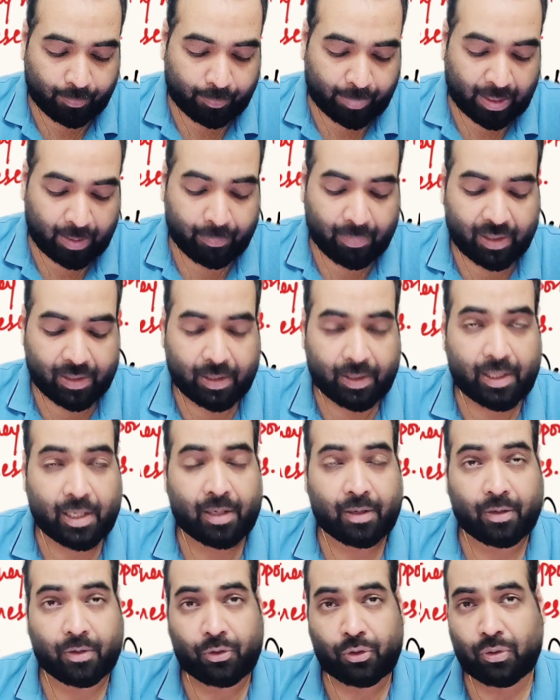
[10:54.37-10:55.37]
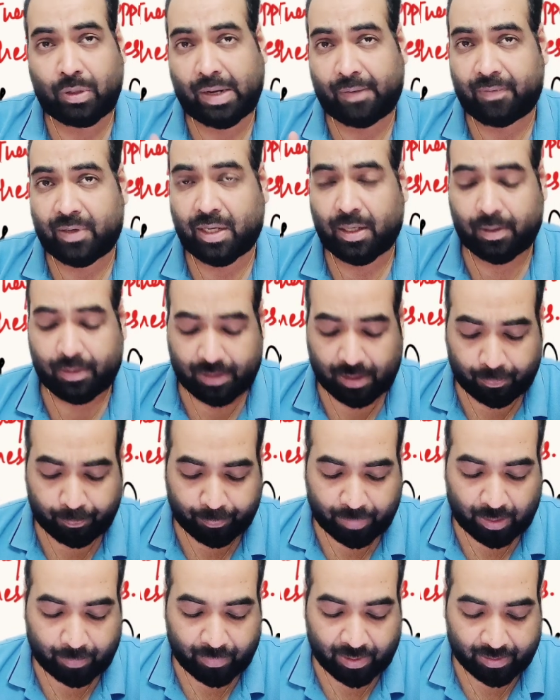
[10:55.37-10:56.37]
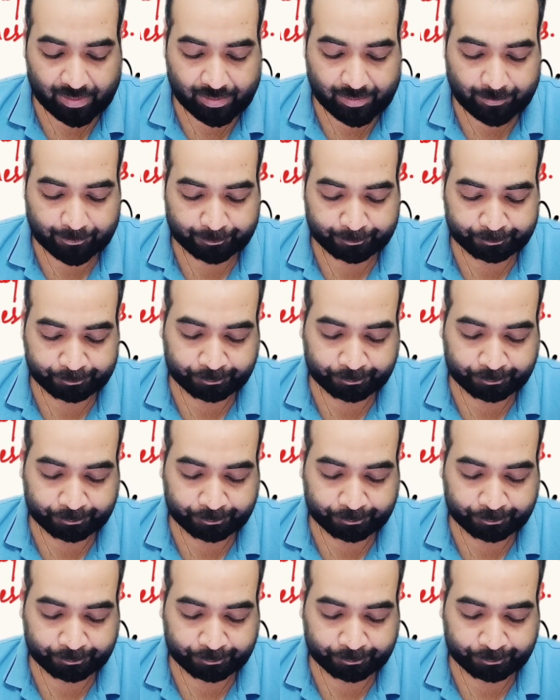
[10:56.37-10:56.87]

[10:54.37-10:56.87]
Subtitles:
payment done. You have done some payments.